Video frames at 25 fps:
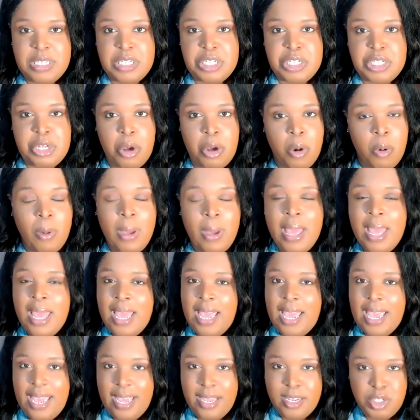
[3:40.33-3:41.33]
So
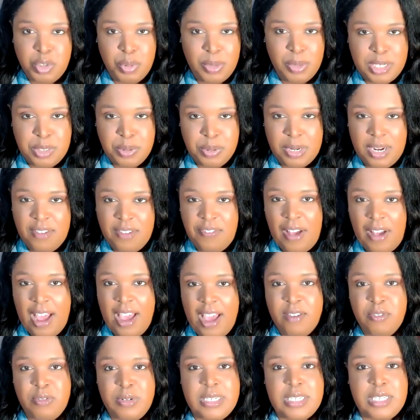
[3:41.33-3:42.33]
in
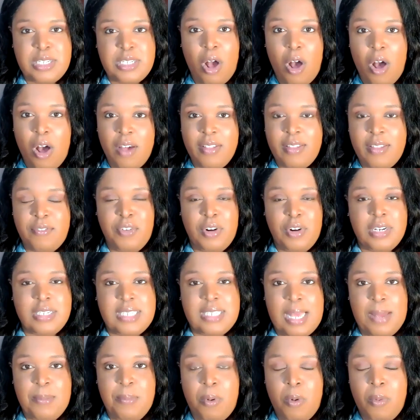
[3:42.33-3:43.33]
2025, we saw that, for
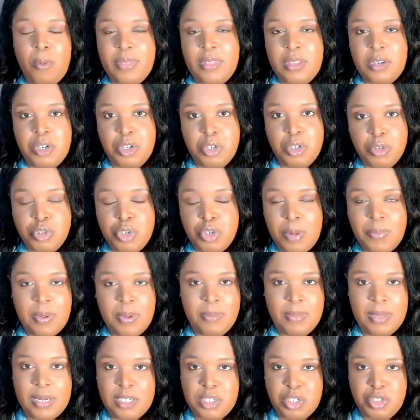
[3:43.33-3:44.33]
example, with the new Trump
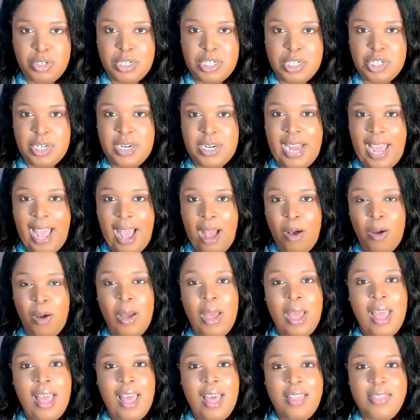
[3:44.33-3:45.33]
administration, how
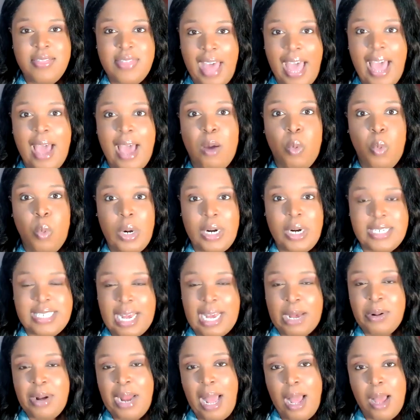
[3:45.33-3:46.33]
that worked
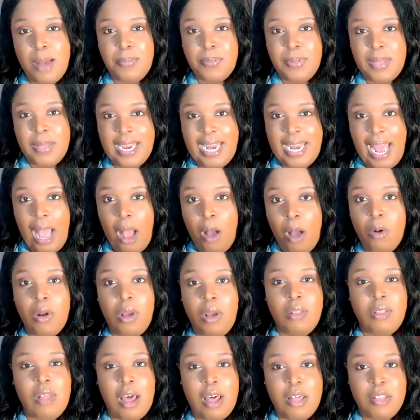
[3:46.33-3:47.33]
out and how it played out. A
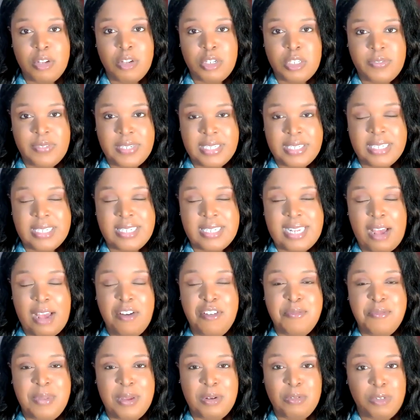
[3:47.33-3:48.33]
lot of those visas now
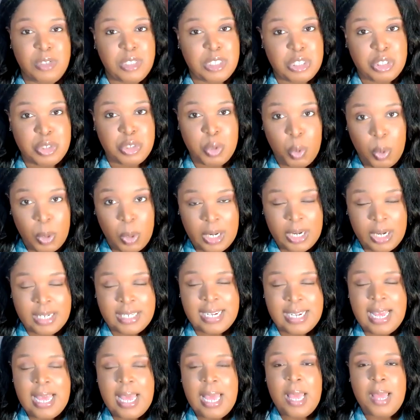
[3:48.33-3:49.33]
have been restored.
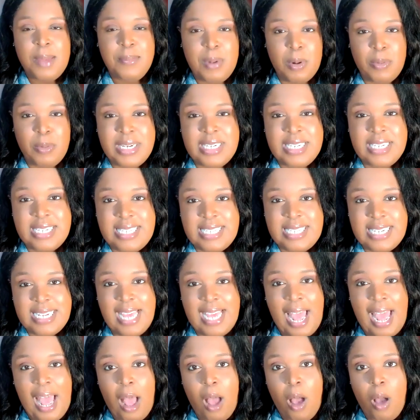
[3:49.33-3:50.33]
But we did see
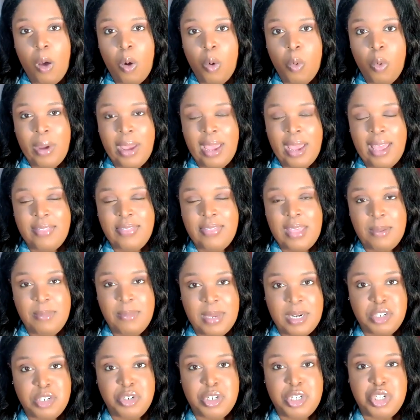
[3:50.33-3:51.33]
how when the
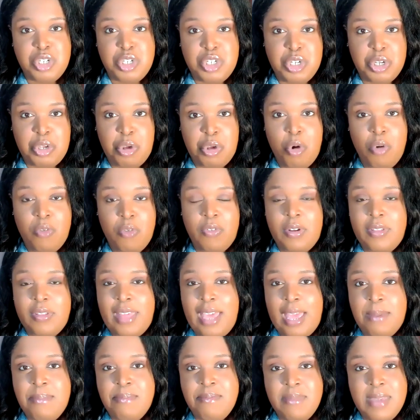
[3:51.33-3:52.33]
administration took over,
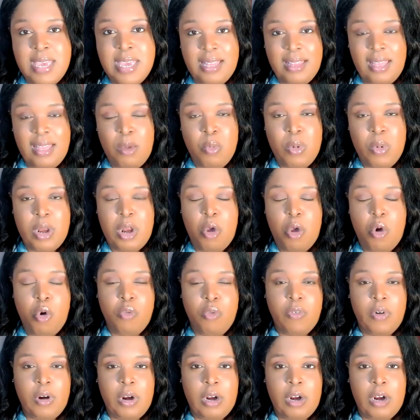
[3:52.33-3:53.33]
they immediately went
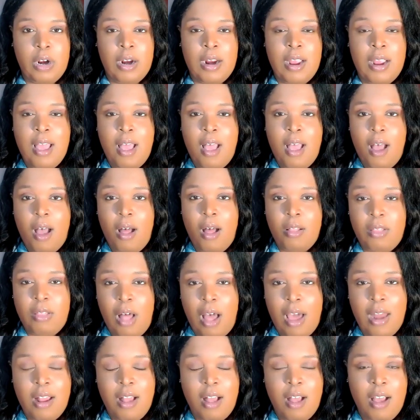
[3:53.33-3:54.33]
over a
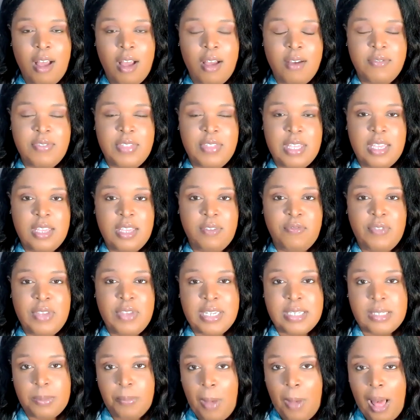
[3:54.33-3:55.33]
lot of the
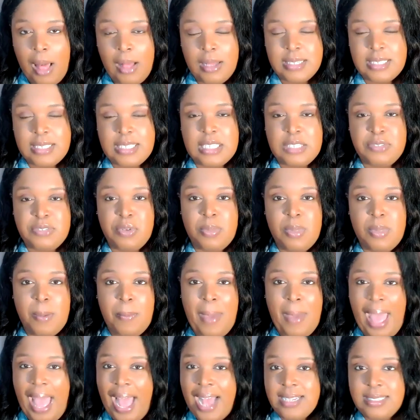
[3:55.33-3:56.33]
visa policies from the
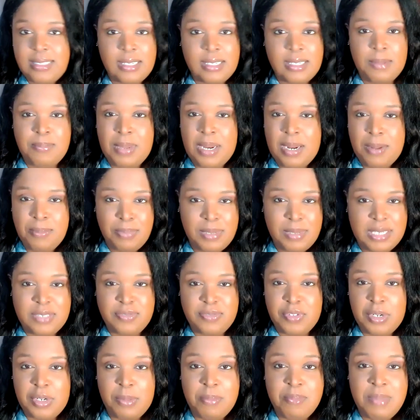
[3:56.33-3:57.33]
past that had been in place
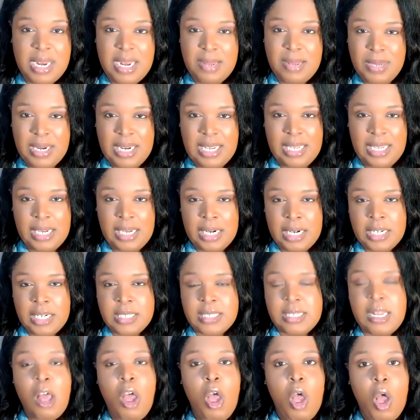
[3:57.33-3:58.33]
for many, many years.